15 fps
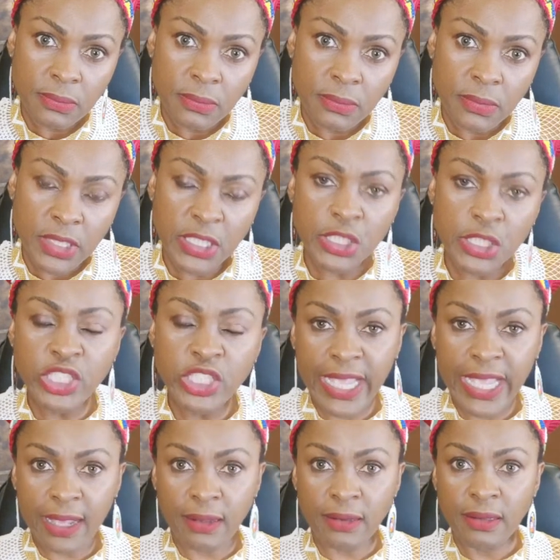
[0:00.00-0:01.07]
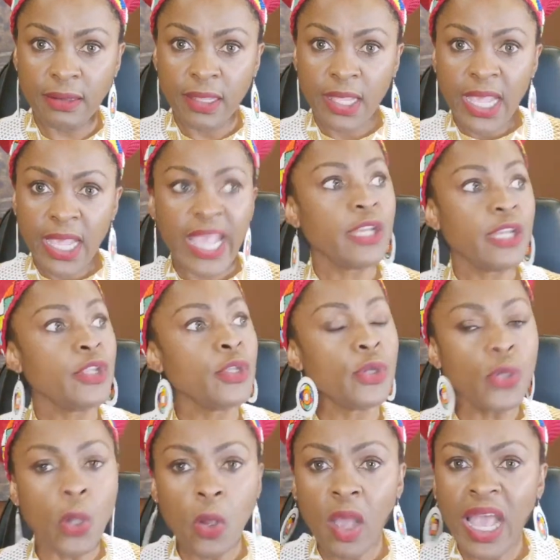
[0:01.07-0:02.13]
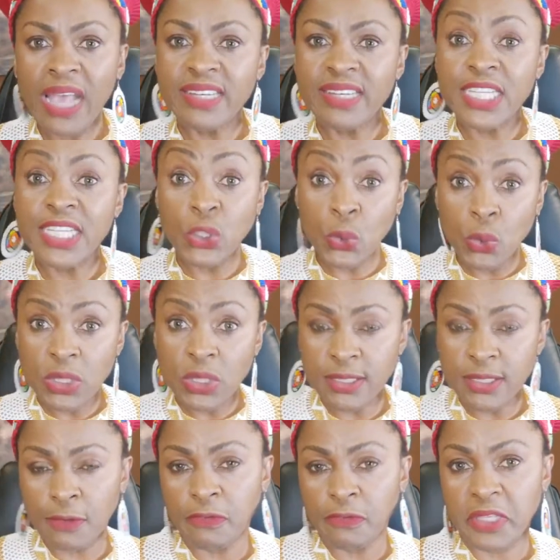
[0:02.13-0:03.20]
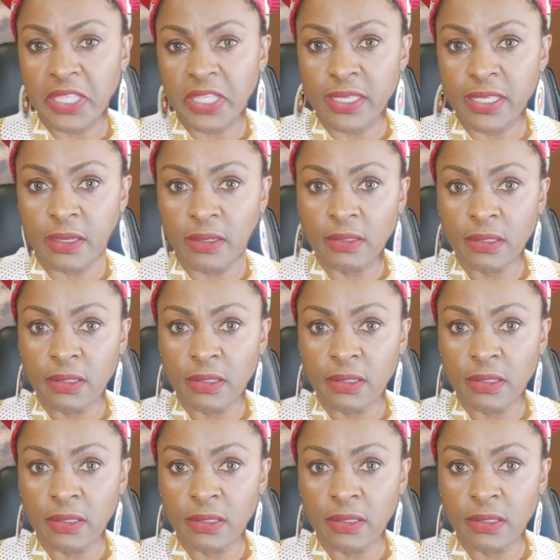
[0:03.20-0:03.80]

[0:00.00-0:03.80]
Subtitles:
in jail. And you know how they do us over here.